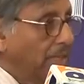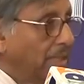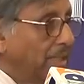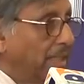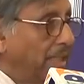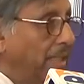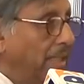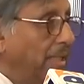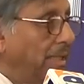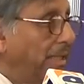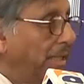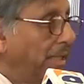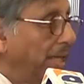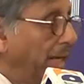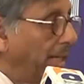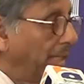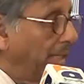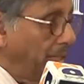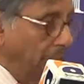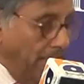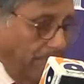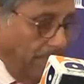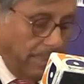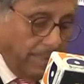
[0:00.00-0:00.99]
Till
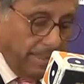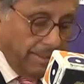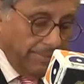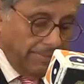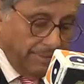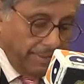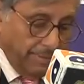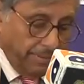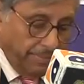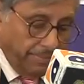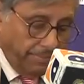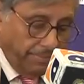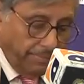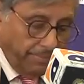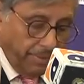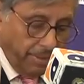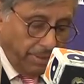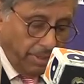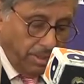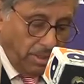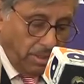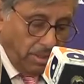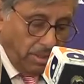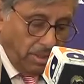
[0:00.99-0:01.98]
9/11,
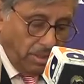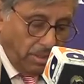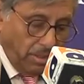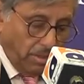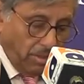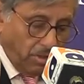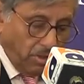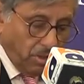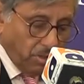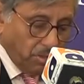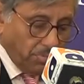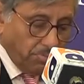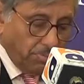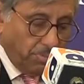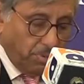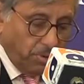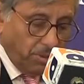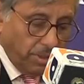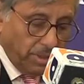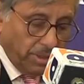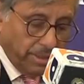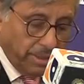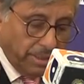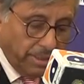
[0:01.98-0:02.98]

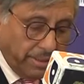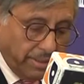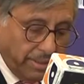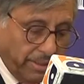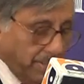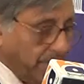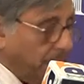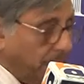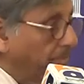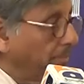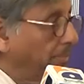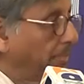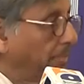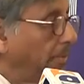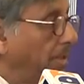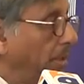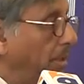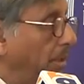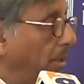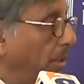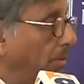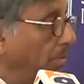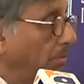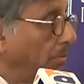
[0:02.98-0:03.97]
cross-border terrorism
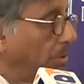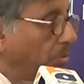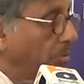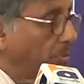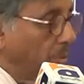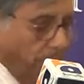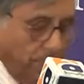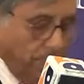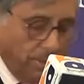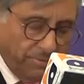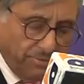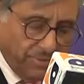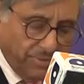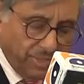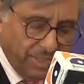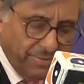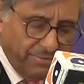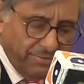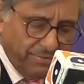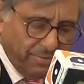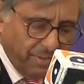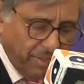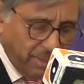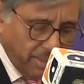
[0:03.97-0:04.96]
was one of
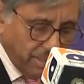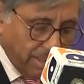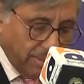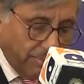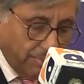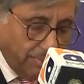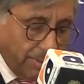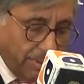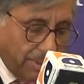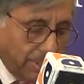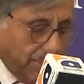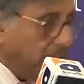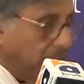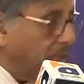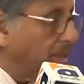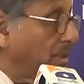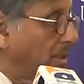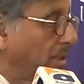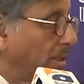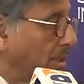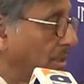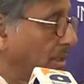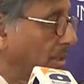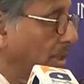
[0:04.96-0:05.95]
several subjects
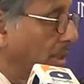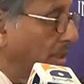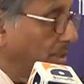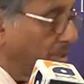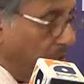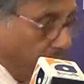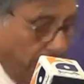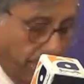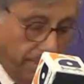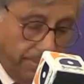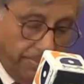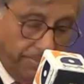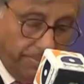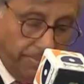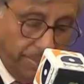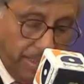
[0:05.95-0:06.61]
under discussion